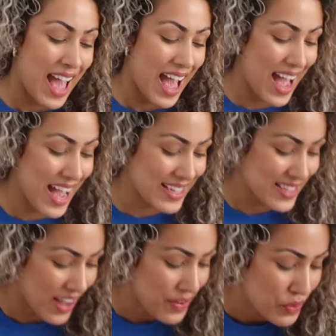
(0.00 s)
And
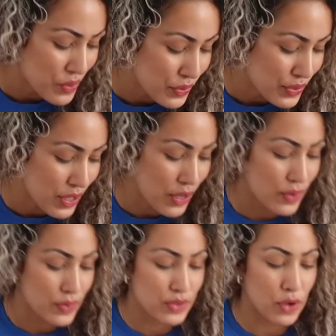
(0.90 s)
I've
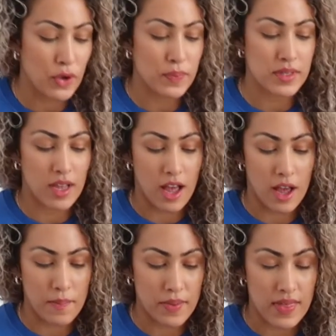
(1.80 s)
also topped
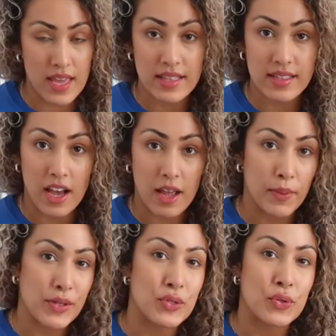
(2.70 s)
up the dye
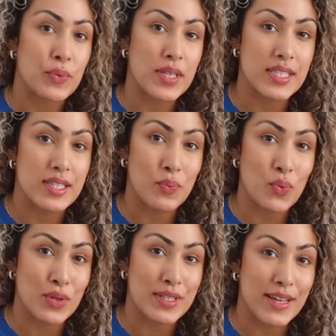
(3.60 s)
bottle with some
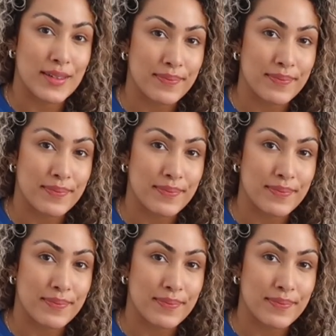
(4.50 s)
water.